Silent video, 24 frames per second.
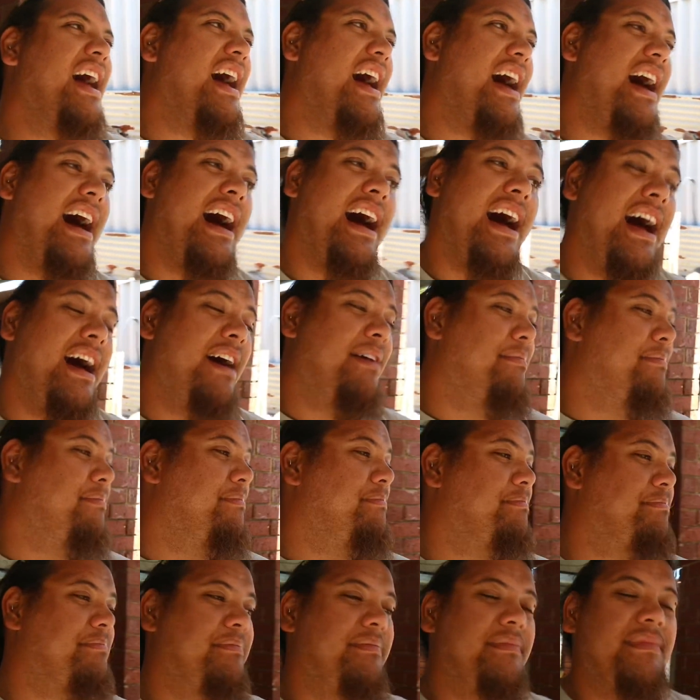
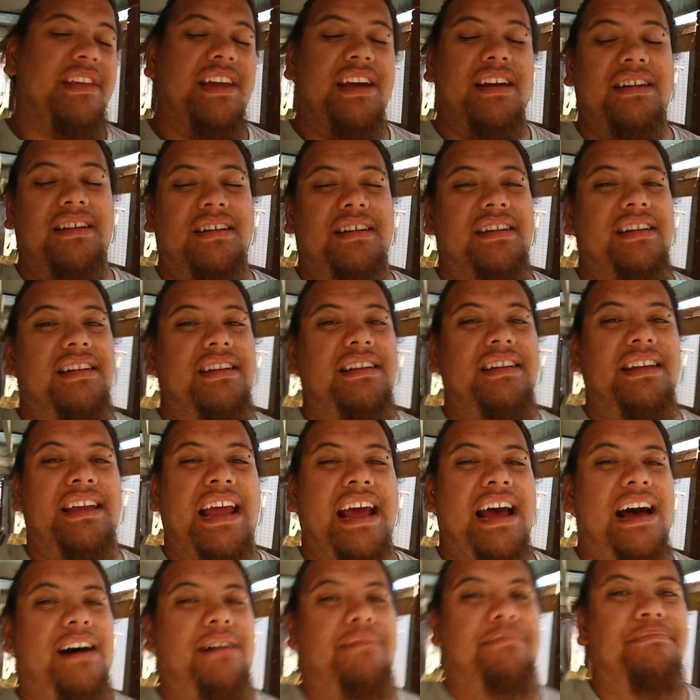
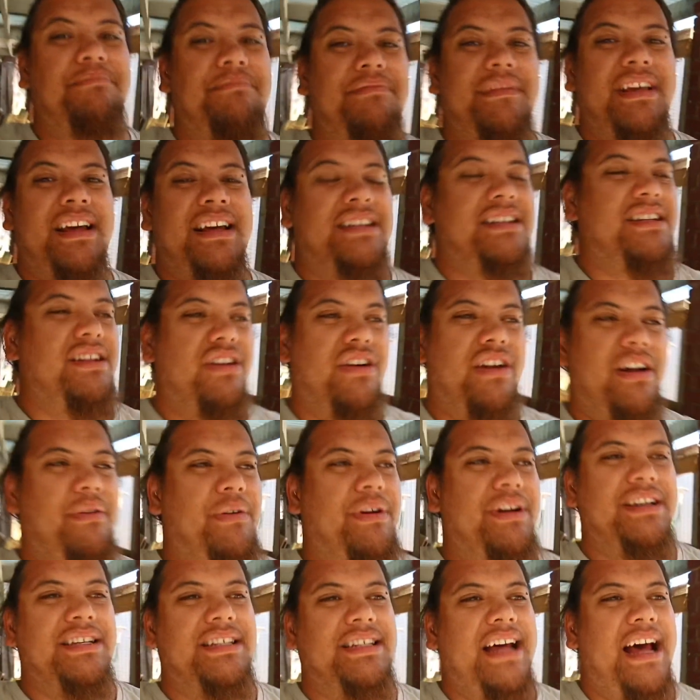Yeah, there's a lot I
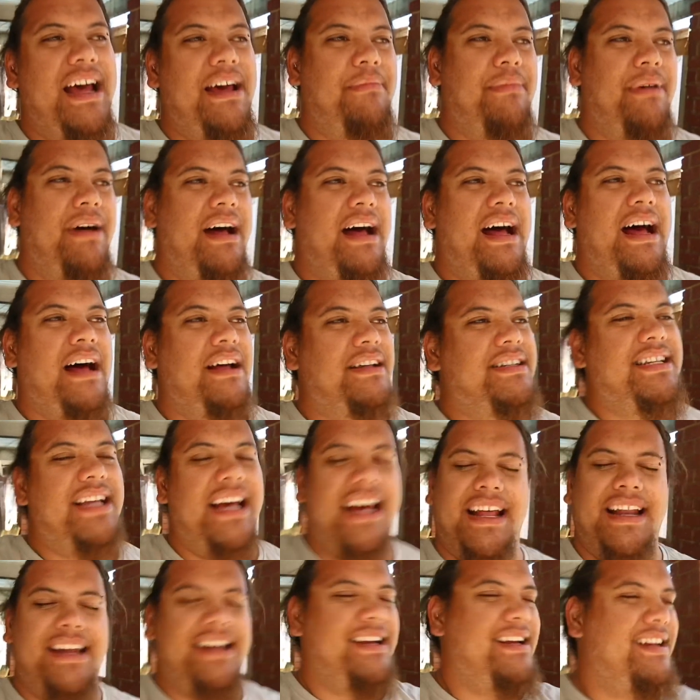want to say, but I'll
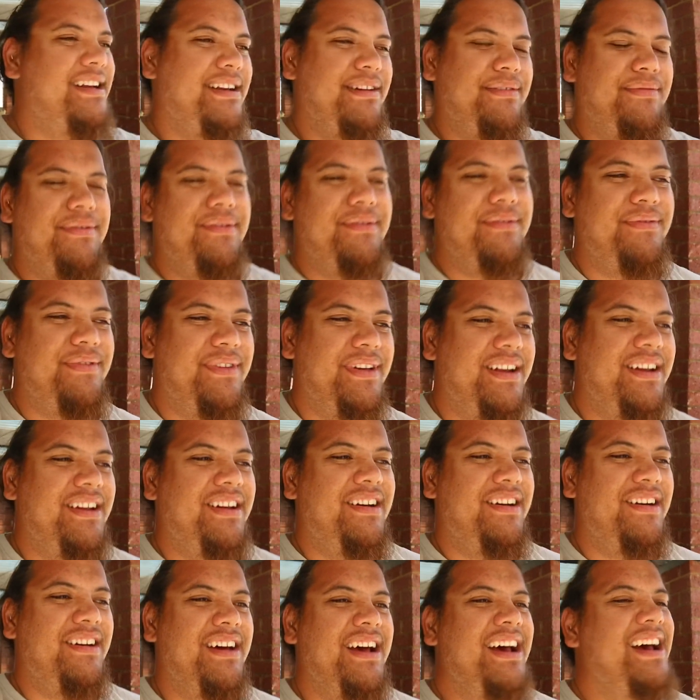say it in a different
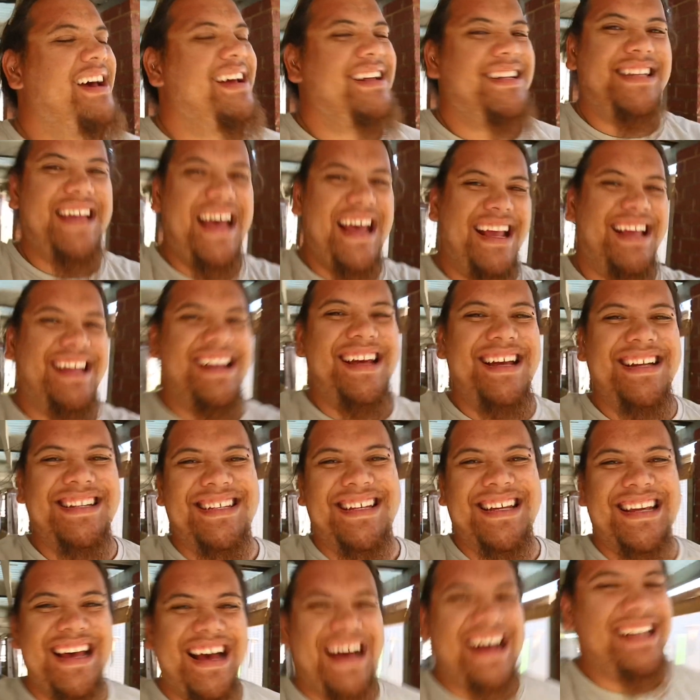video. Take it easy,
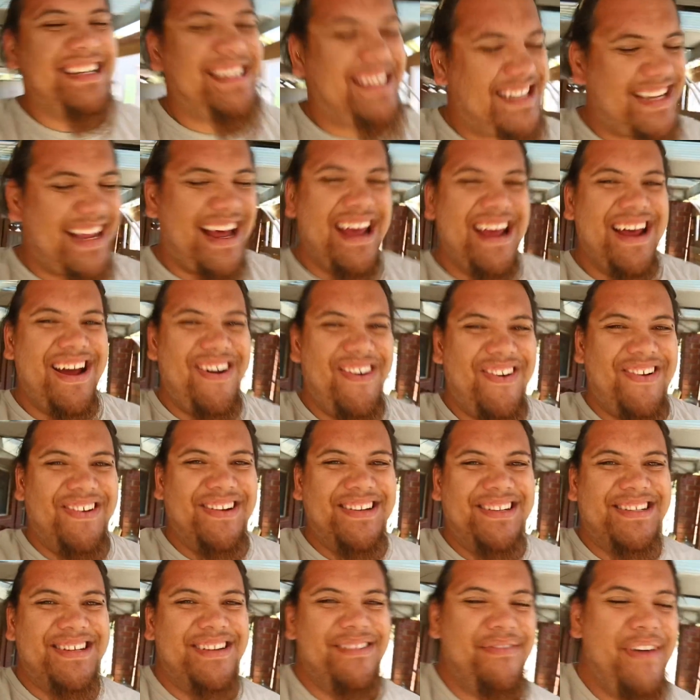guys. Stay
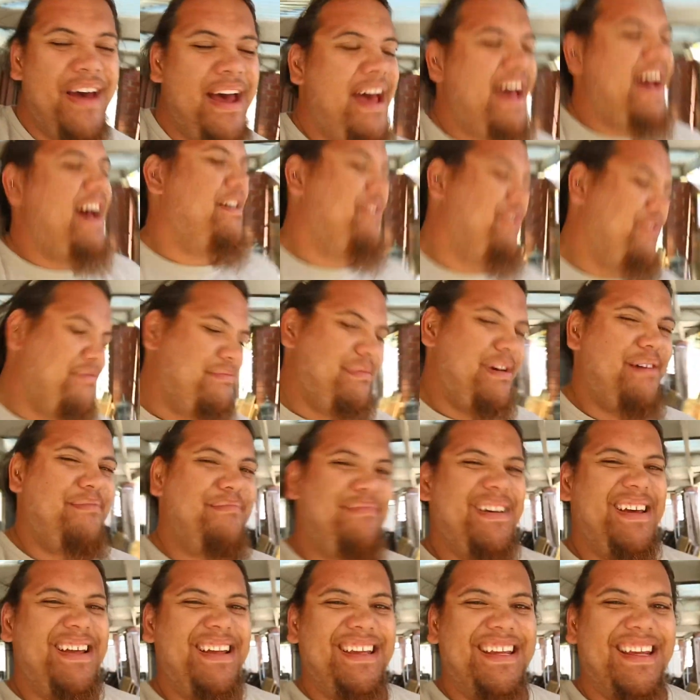awesome, and
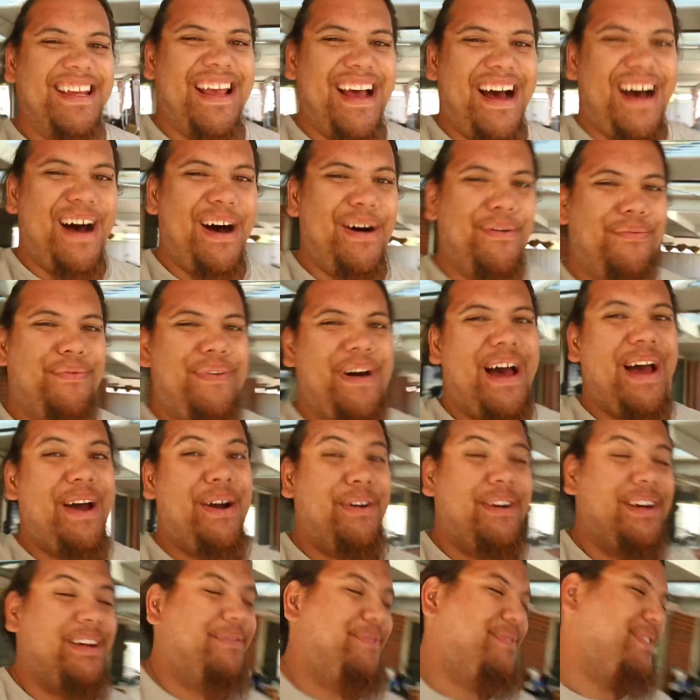remember, you can't fail
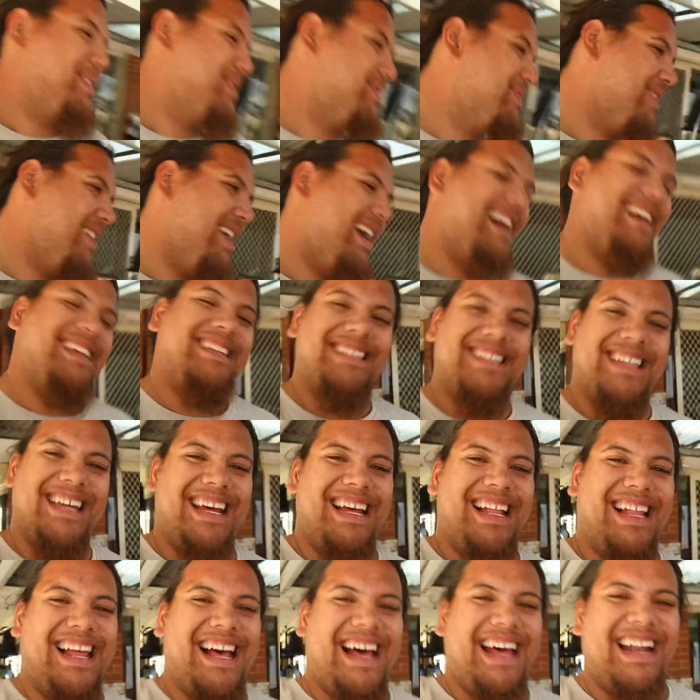if you try. See
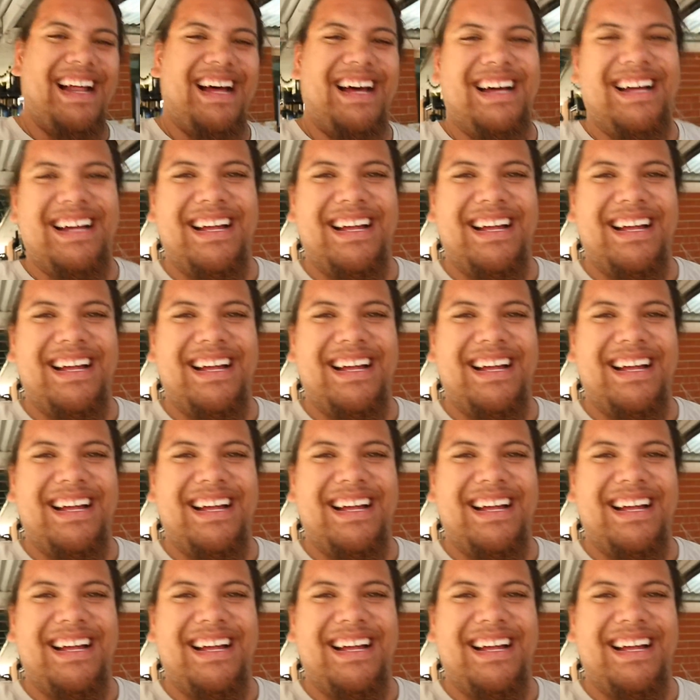you later.